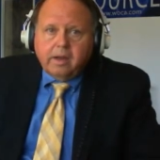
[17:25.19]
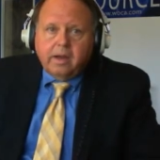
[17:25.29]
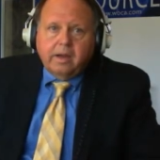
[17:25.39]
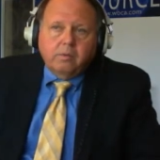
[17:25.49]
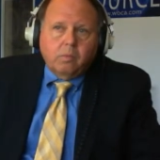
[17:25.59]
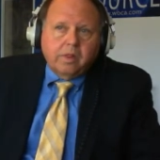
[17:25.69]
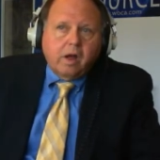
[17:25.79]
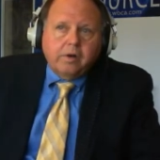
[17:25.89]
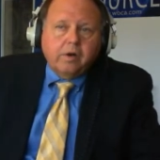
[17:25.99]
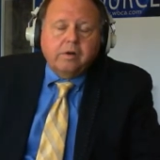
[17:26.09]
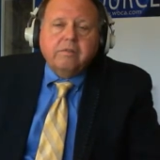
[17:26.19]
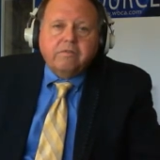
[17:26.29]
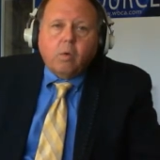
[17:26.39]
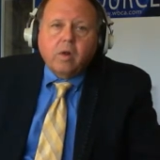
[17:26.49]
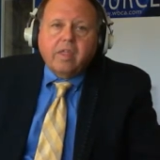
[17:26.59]
And with
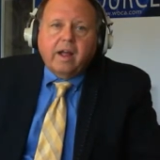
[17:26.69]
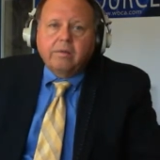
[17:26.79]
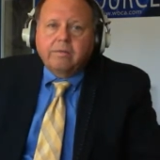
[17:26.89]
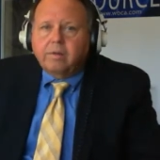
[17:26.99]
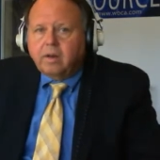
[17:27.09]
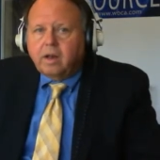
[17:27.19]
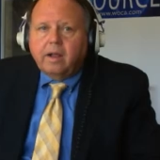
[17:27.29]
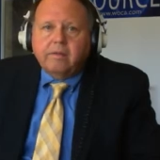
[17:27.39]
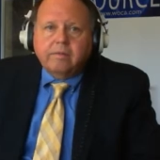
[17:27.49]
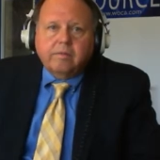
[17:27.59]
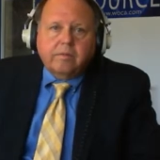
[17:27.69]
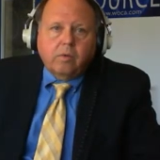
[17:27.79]
104,000 licensed